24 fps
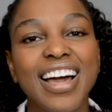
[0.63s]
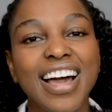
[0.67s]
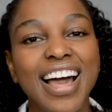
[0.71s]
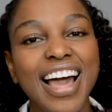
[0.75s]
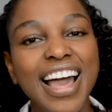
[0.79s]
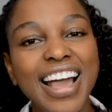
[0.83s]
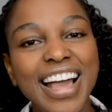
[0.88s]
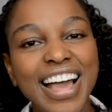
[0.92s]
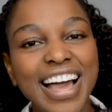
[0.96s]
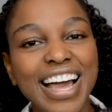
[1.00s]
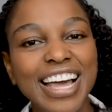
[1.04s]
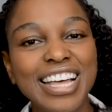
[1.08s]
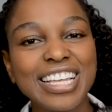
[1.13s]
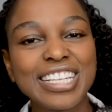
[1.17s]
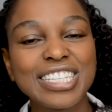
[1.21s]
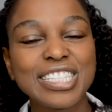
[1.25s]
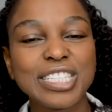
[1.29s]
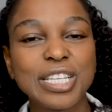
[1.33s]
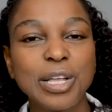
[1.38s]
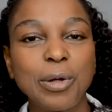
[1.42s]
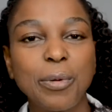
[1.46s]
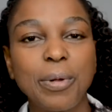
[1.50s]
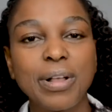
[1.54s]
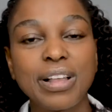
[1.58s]
Hi
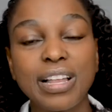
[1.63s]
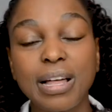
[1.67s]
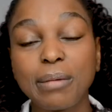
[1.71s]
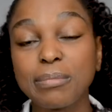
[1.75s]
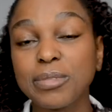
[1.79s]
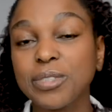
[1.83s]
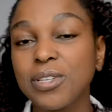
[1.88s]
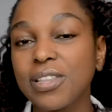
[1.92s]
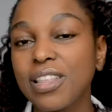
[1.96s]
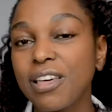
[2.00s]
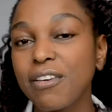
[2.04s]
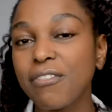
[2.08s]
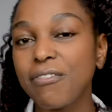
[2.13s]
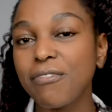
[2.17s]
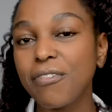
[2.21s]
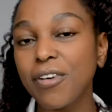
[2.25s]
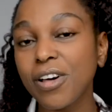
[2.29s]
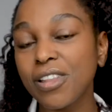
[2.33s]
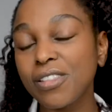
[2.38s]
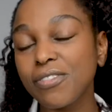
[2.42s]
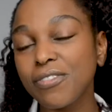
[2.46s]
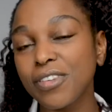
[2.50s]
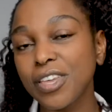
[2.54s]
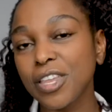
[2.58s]
guys, welcome to the
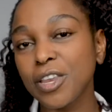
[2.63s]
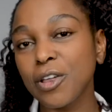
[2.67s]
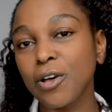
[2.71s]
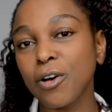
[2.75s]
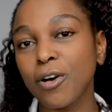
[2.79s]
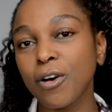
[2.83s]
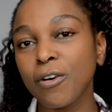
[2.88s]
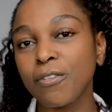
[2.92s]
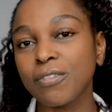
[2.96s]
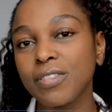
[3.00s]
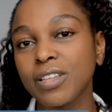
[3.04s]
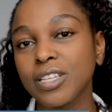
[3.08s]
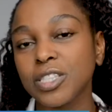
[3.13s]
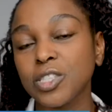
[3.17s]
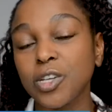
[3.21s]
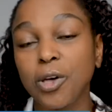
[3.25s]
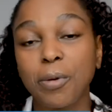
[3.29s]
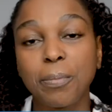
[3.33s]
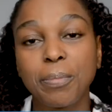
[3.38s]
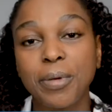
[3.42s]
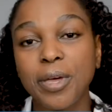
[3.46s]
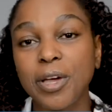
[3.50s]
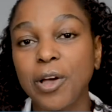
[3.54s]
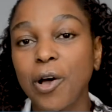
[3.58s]
fourth video of the
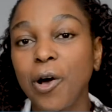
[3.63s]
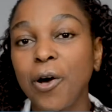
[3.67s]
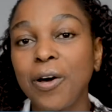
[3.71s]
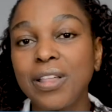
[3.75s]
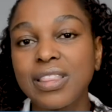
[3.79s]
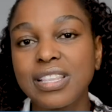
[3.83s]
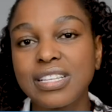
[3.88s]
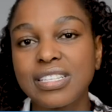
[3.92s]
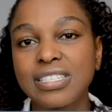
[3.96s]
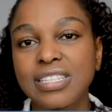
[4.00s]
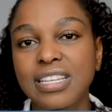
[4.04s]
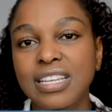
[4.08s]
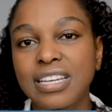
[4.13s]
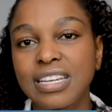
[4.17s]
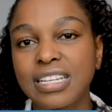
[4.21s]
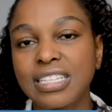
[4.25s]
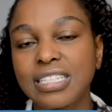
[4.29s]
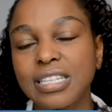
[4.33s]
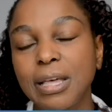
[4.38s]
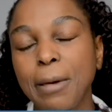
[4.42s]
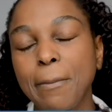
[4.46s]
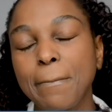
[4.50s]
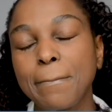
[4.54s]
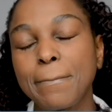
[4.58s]
topic or the
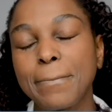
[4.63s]
series